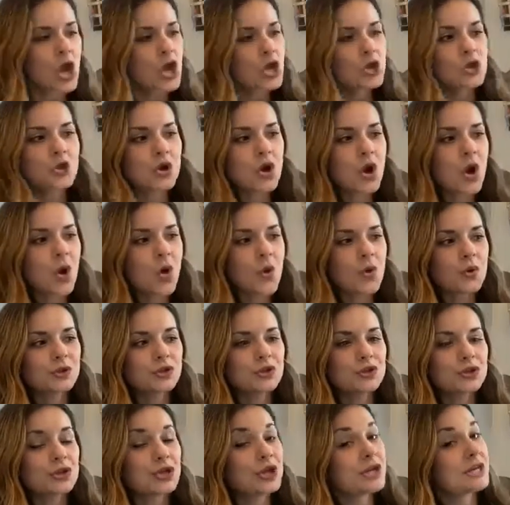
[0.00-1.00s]
You know,
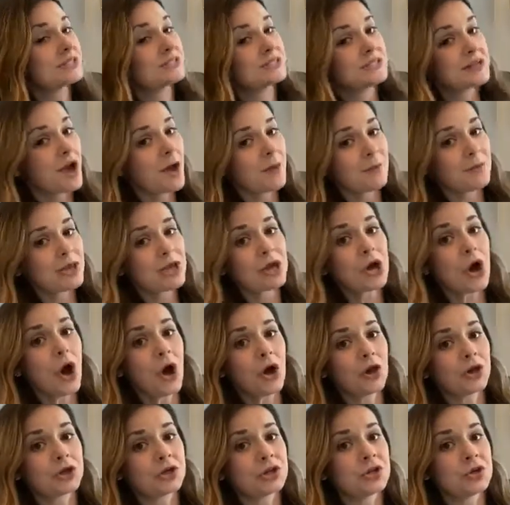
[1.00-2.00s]
it's not me
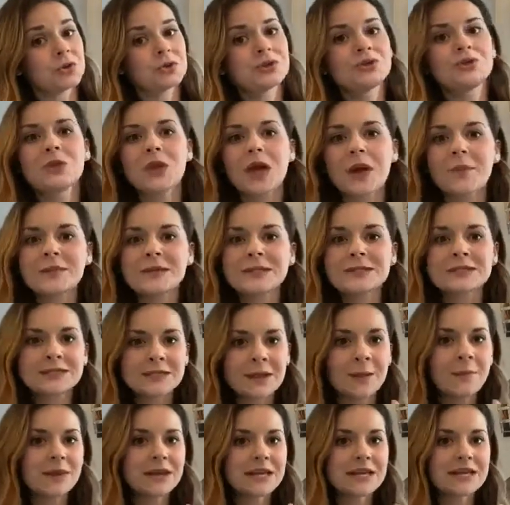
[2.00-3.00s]
calling you, so that means
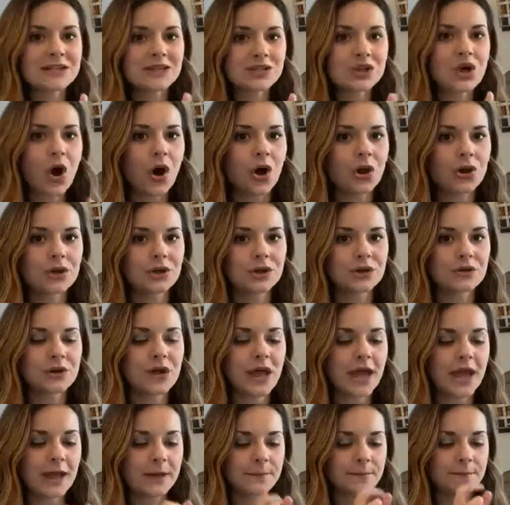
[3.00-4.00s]
somebody is calling your
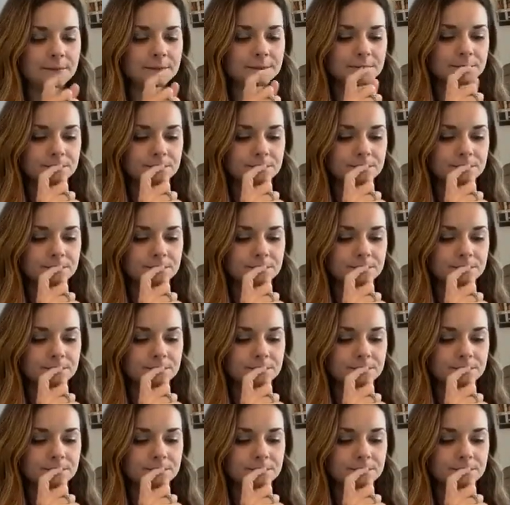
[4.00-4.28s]
name.